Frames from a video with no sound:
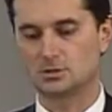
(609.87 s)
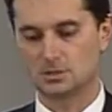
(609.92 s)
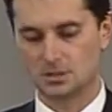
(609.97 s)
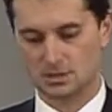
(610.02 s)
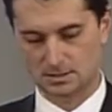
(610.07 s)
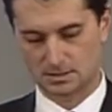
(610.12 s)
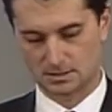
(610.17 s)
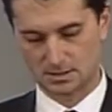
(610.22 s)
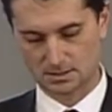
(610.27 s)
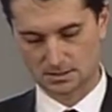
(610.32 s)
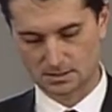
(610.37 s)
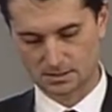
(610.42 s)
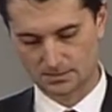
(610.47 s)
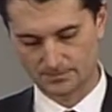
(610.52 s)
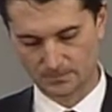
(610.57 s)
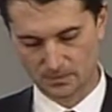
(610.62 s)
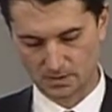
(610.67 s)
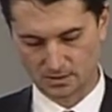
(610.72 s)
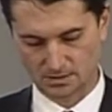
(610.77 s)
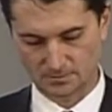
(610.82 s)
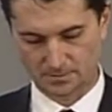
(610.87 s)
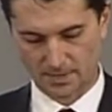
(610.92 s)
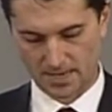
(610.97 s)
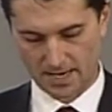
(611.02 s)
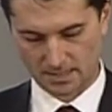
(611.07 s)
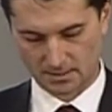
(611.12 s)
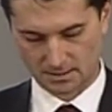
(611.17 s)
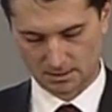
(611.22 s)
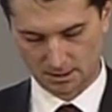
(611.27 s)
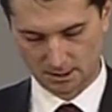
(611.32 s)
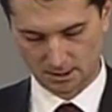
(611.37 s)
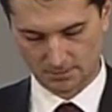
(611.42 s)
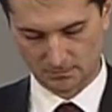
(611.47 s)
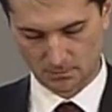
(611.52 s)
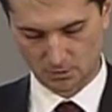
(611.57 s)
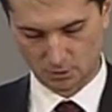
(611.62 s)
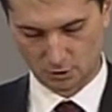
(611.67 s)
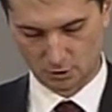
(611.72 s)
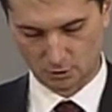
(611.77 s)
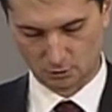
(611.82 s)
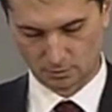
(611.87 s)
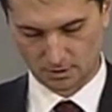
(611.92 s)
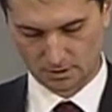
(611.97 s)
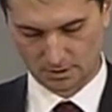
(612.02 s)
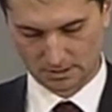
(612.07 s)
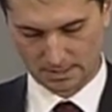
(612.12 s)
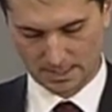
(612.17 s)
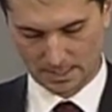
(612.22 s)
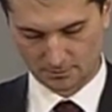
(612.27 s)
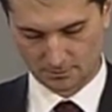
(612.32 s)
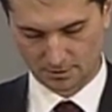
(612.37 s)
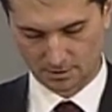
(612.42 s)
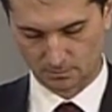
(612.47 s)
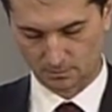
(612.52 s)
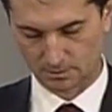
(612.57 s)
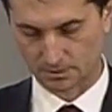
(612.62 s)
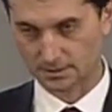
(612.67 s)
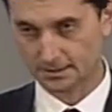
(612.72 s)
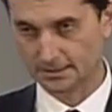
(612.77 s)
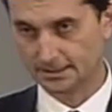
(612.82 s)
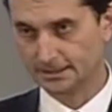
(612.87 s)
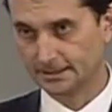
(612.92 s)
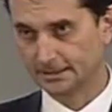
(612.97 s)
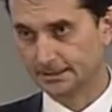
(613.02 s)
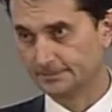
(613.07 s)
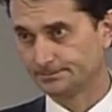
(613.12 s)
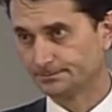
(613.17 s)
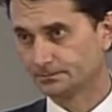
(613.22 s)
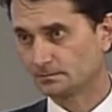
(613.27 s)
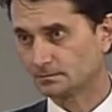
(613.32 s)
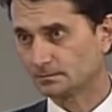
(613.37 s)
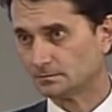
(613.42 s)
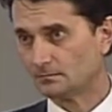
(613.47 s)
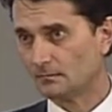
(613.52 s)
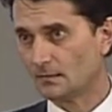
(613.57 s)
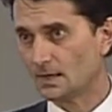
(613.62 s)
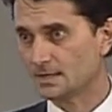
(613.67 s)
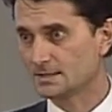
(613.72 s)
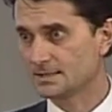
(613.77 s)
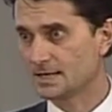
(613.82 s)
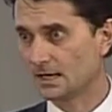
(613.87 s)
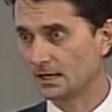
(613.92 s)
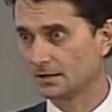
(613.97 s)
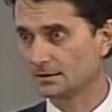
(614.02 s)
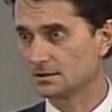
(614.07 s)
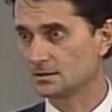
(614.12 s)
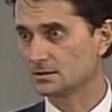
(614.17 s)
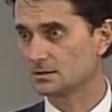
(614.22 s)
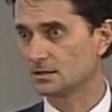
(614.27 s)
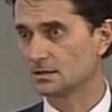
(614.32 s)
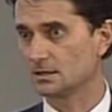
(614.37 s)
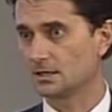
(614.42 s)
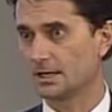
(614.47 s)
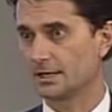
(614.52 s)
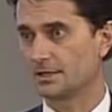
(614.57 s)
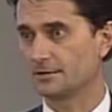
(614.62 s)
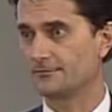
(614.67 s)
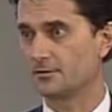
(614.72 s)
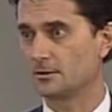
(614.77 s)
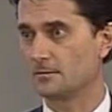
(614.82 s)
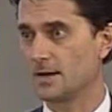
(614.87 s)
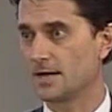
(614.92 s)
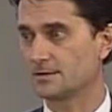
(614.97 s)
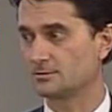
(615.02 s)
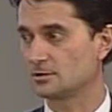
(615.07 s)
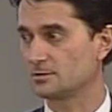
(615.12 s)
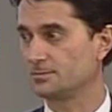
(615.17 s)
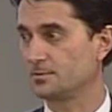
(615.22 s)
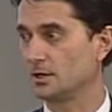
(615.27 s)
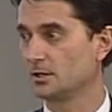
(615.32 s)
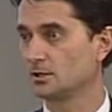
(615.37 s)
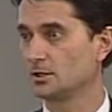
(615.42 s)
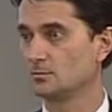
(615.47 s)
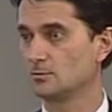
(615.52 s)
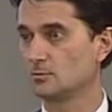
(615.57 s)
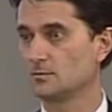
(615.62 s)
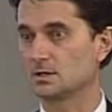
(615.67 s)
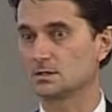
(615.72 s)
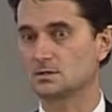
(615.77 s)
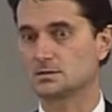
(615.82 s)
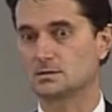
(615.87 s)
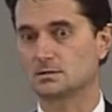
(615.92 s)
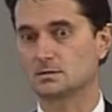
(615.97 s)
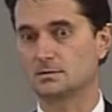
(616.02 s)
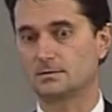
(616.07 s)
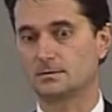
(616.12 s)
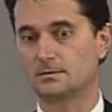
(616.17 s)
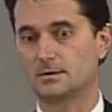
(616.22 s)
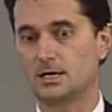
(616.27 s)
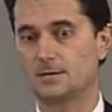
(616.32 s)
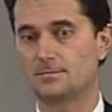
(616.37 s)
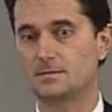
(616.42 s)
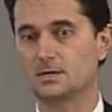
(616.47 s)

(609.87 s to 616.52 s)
I hope that during the presidency we will take certain steps to address these issues.